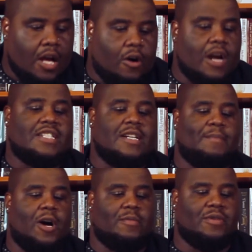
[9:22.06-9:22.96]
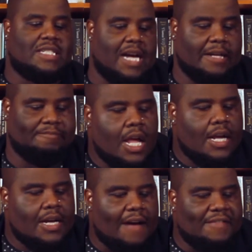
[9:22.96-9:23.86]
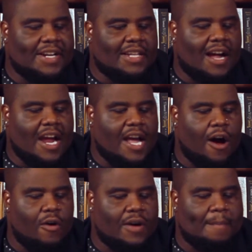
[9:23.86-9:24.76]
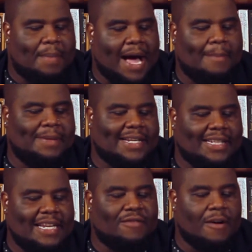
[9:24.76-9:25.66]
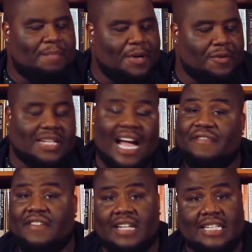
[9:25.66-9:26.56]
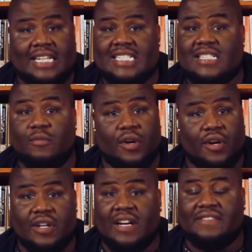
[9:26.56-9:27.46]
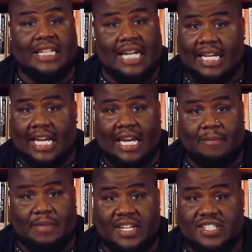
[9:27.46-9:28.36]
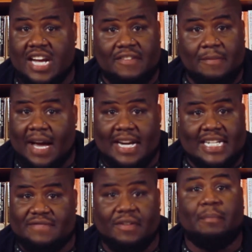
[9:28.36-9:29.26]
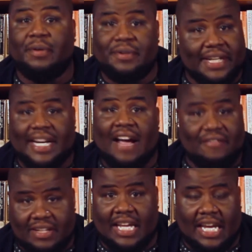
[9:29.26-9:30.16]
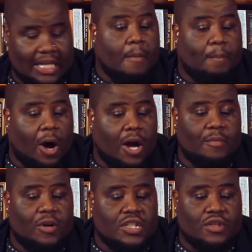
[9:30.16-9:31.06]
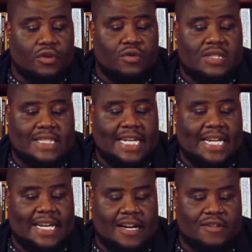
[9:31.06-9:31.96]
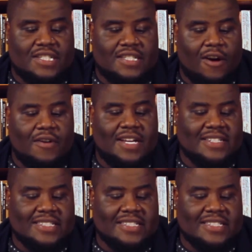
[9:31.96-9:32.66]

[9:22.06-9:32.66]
according to the Baltimore Sun, Governor Larry Hogan publicly rebuked. I feel like that's the word of the decade, bitch. Everybody is rebuking everything. Baltimore School CEO Sonia